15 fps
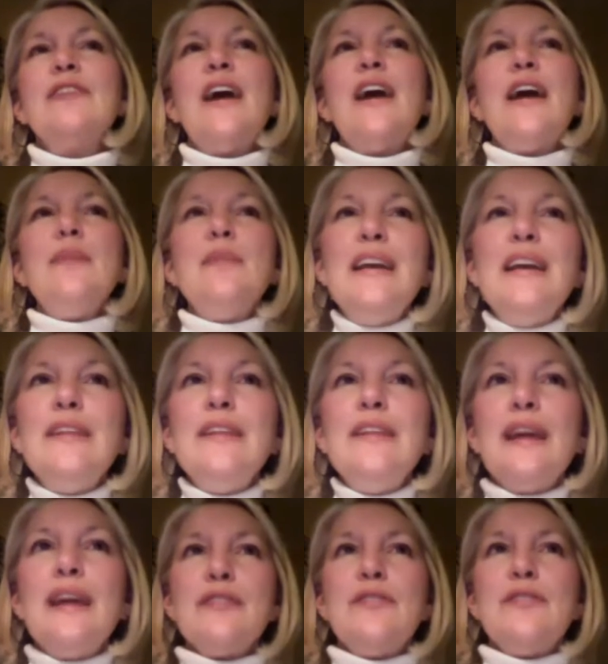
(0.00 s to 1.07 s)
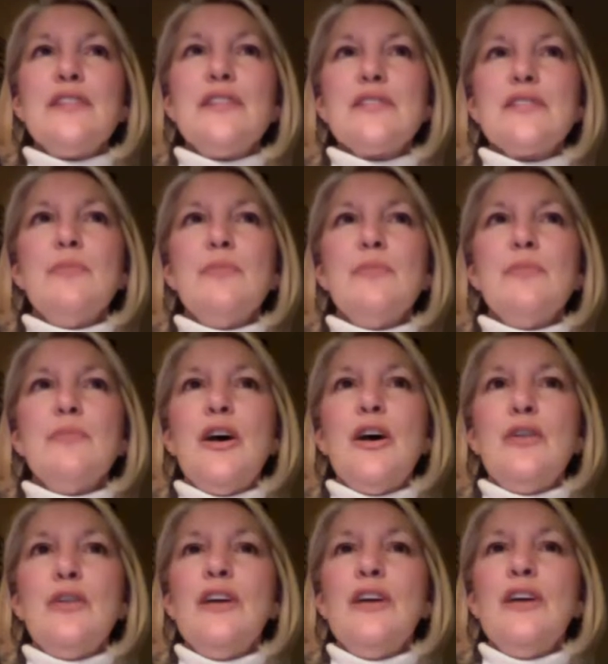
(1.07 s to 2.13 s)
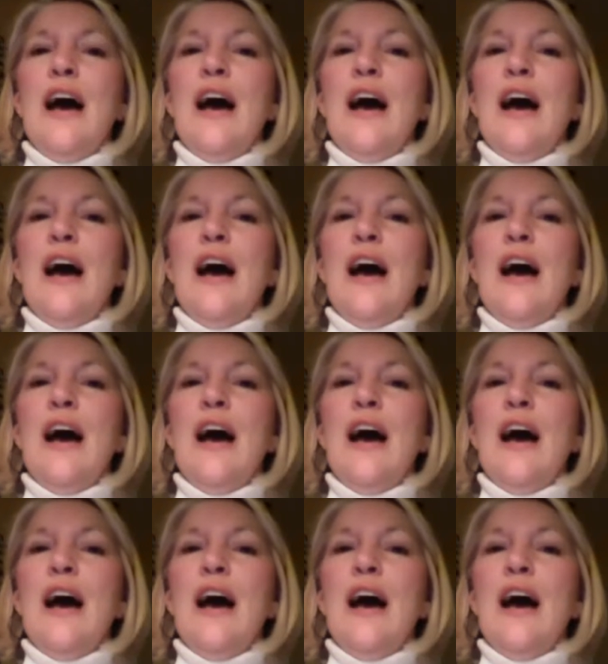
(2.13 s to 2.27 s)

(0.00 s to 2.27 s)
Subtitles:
I'm in that defensive mode,